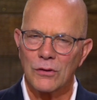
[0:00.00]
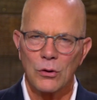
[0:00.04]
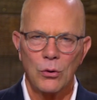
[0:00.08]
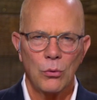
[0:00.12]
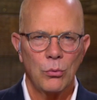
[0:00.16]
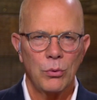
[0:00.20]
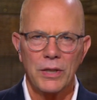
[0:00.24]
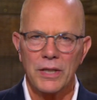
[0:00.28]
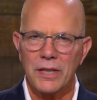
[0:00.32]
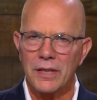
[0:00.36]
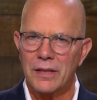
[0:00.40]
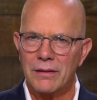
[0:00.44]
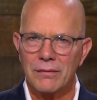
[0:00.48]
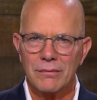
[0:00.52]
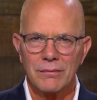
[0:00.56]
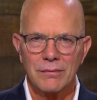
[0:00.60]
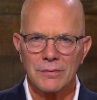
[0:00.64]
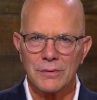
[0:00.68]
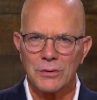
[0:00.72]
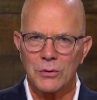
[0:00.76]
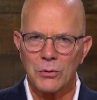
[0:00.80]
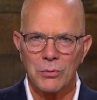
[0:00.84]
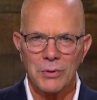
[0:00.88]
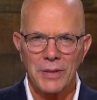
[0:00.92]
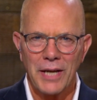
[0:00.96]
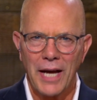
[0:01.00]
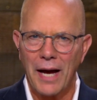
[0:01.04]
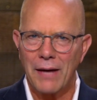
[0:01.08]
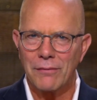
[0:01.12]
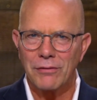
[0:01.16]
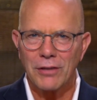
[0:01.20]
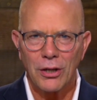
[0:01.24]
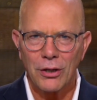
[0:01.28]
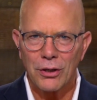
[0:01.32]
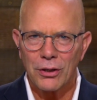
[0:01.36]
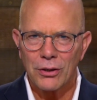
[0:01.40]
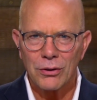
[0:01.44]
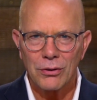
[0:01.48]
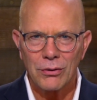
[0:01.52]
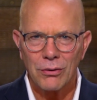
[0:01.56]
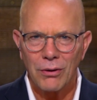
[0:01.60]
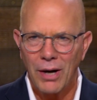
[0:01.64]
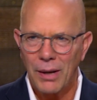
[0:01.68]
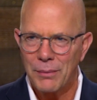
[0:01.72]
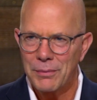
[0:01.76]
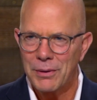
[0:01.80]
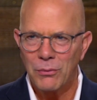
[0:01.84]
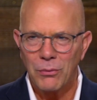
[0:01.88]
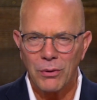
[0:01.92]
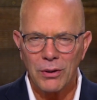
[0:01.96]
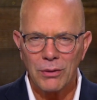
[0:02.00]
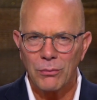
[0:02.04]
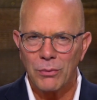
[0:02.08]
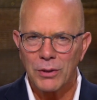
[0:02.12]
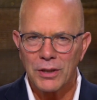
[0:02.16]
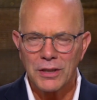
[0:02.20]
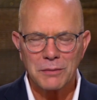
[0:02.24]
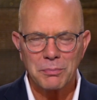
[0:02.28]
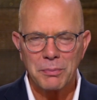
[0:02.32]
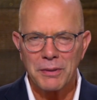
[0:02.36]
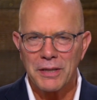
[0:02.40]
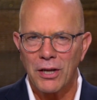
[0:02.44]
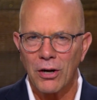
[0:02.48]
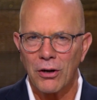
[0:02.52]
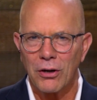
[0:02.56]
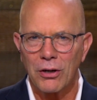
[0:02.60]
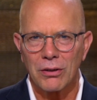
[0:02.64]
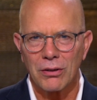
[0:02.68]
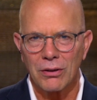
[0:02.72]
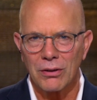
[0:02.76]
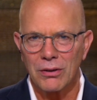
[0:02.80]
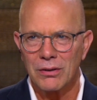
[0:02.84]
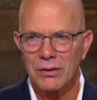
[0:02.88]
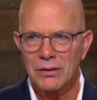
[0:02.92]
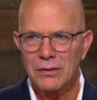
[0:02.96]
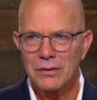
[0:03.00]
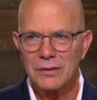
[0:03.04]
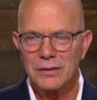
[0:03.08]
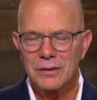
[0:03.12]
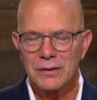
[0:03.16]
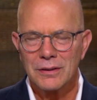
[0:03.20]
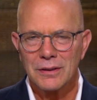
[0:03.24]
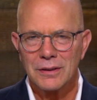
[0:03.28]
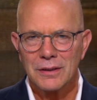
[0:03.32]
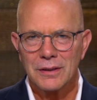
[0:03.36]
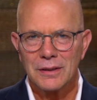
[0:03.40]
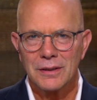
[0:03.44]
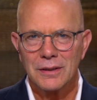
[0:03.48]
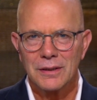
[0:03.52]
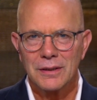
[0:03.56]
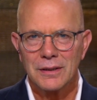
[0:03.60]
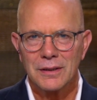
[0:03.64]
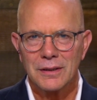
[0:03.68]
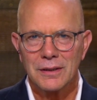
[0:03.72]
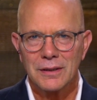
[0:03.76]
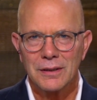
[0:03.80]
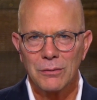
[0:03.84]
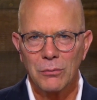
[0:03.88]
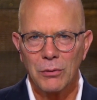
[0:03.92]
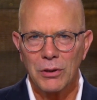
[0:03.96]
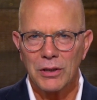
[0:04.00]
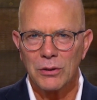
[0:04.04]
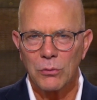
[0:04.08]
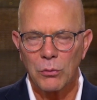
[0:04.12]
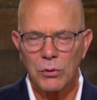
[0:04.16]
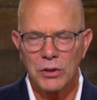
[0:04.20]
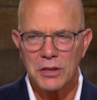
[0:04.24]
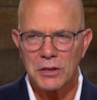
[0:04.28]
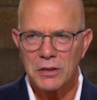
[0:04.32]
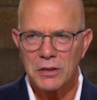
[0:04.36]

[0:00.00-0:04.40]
Do we have a hurdle? I mean, what has been the hurdle? We're